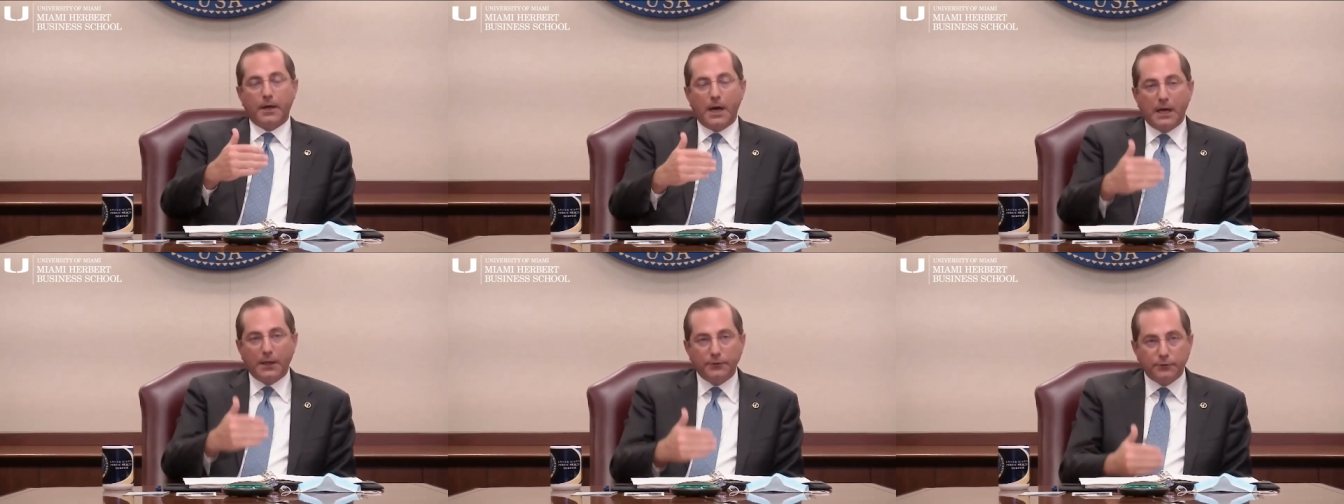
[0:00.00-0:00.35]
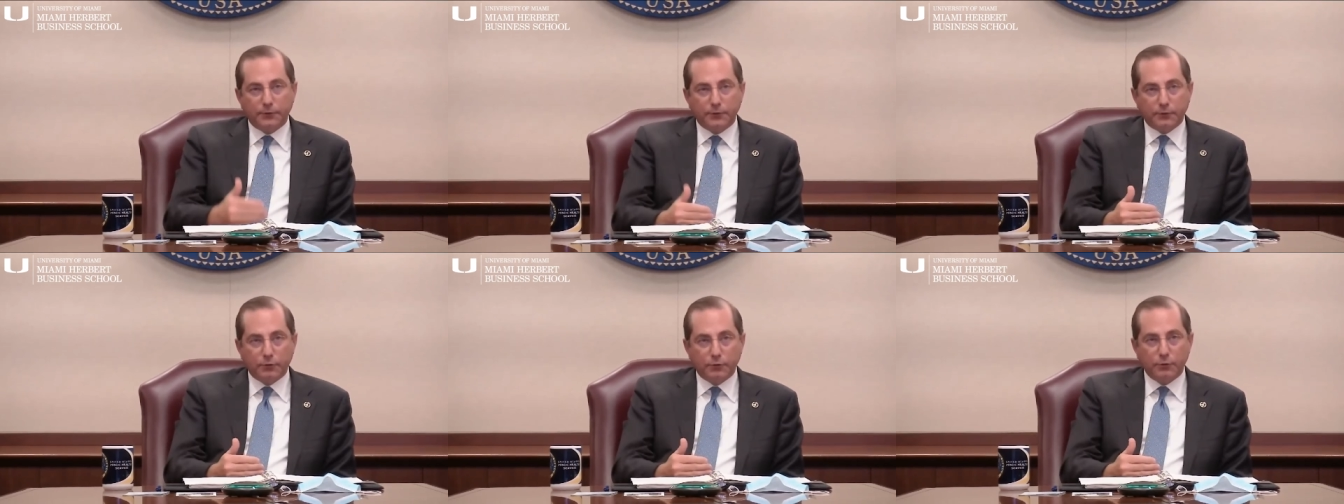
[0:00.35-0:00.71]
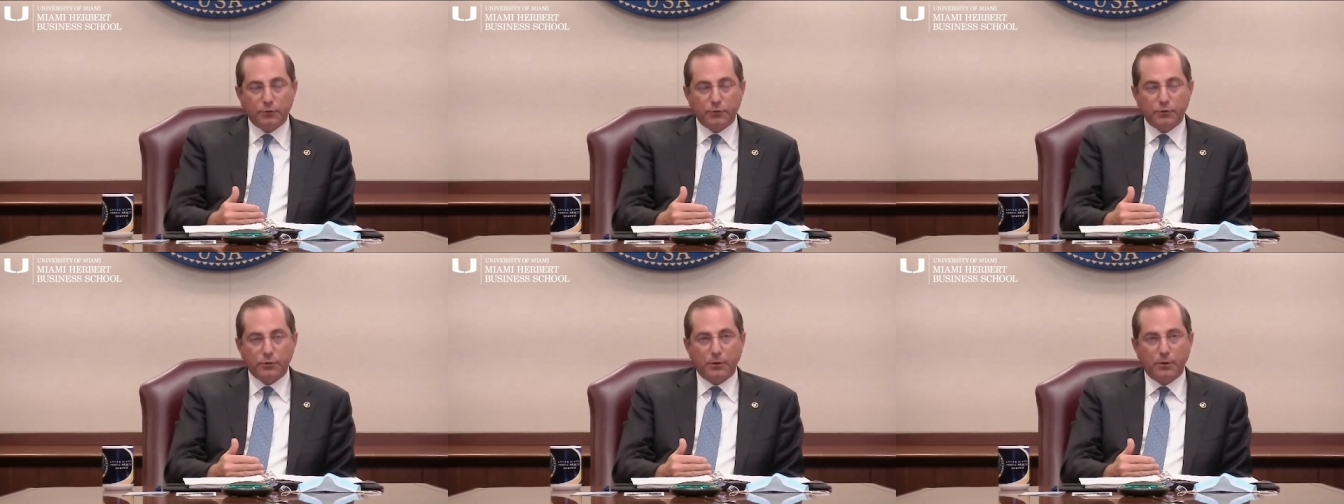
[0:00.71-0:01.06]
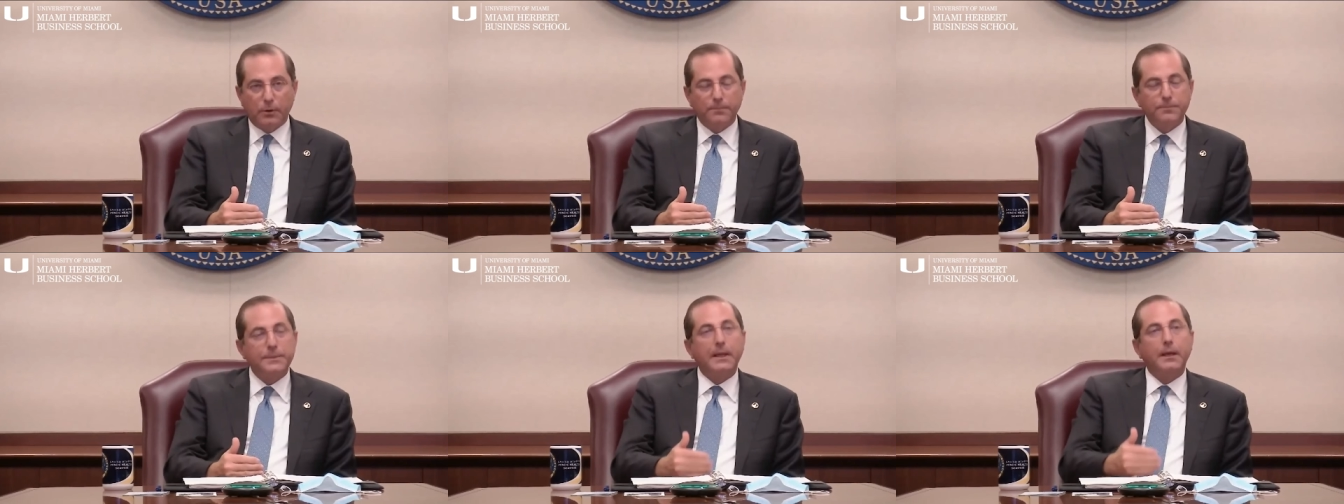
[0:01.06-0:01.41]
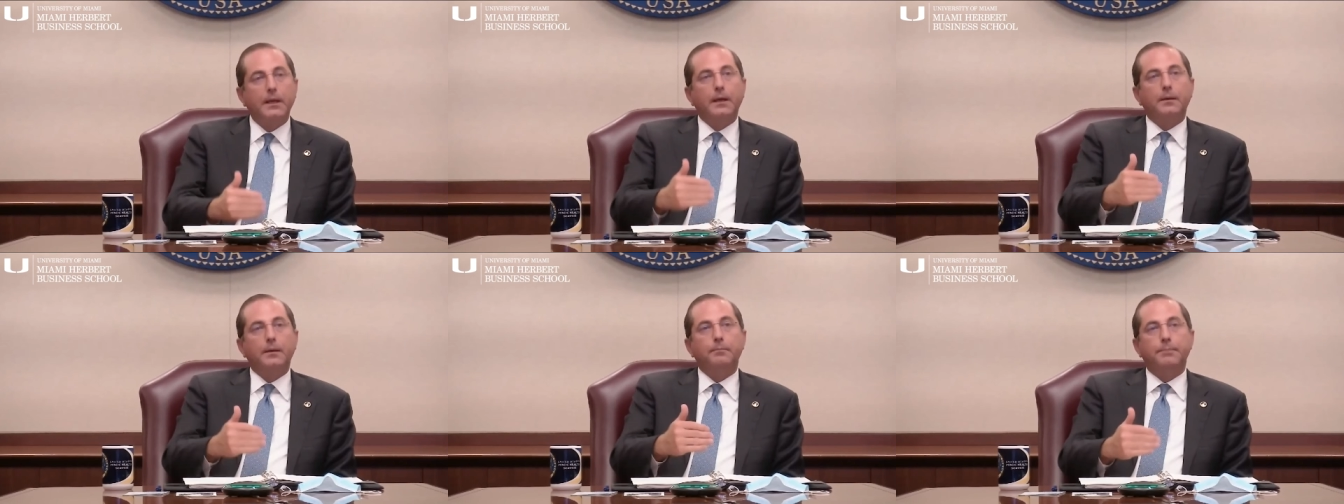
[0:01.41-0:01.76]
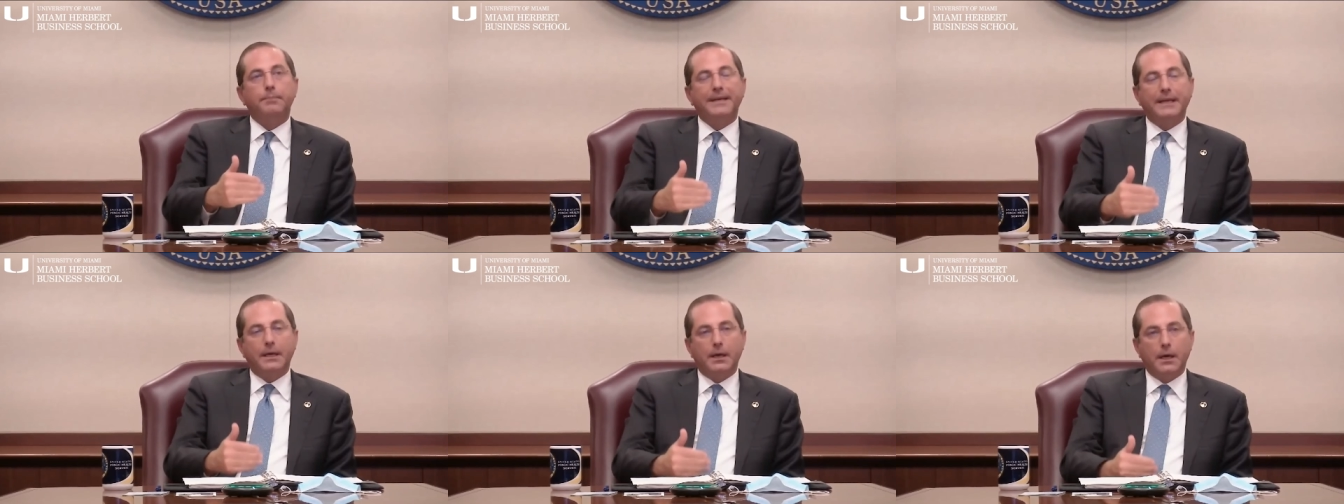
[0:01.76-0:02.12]
constitutional
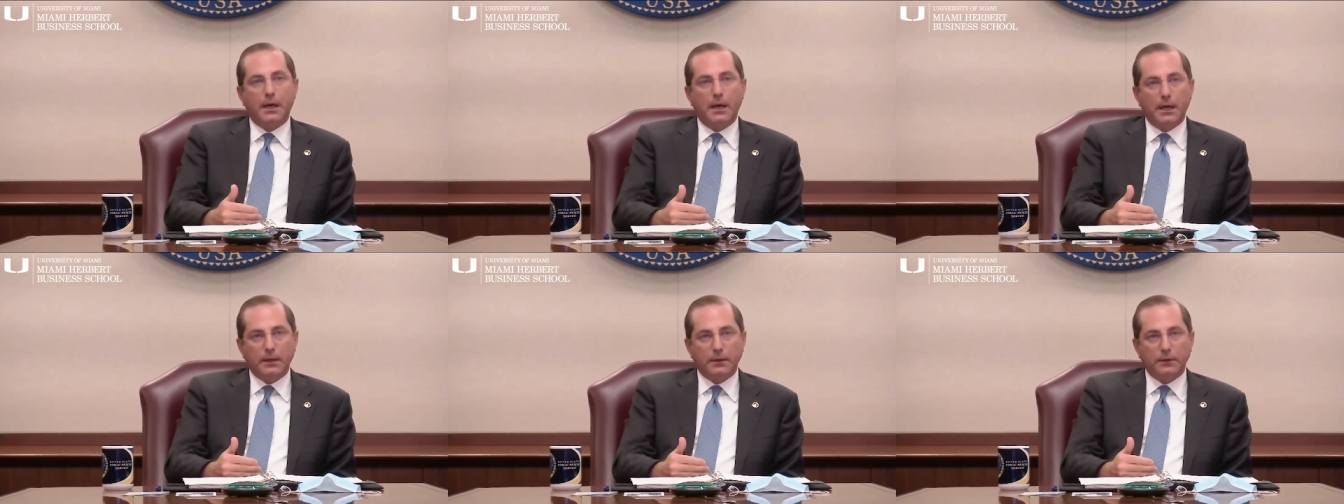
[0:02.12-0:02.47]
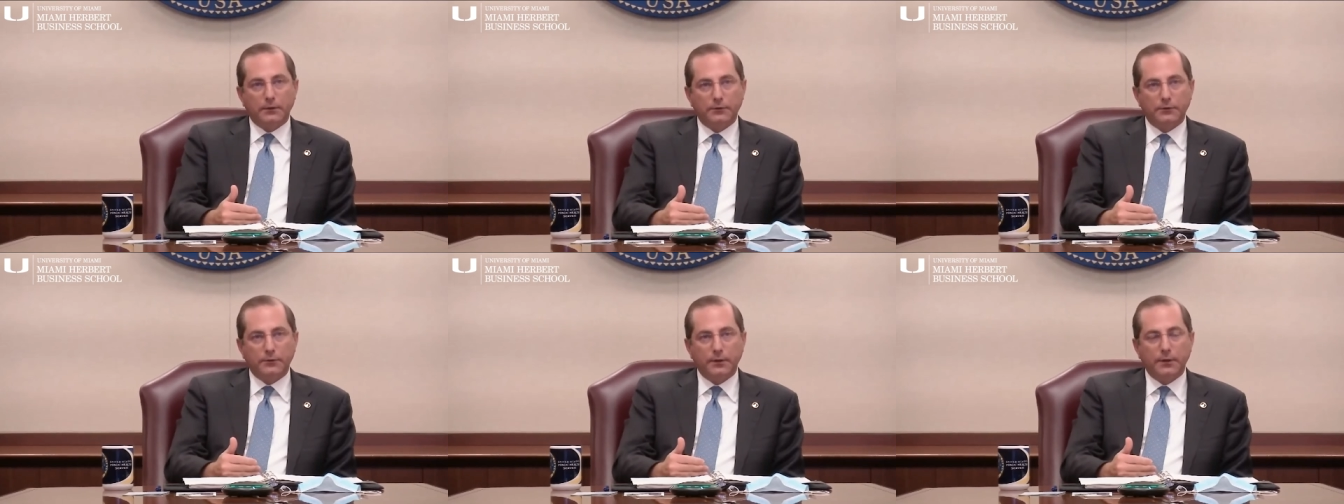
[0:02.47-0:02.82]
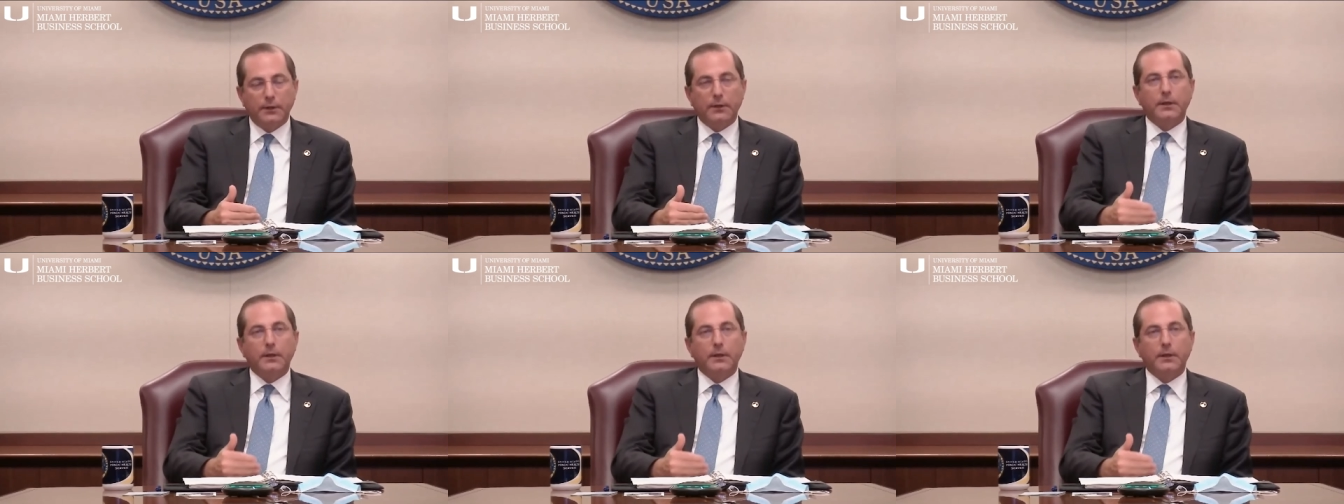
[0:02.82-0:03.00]
because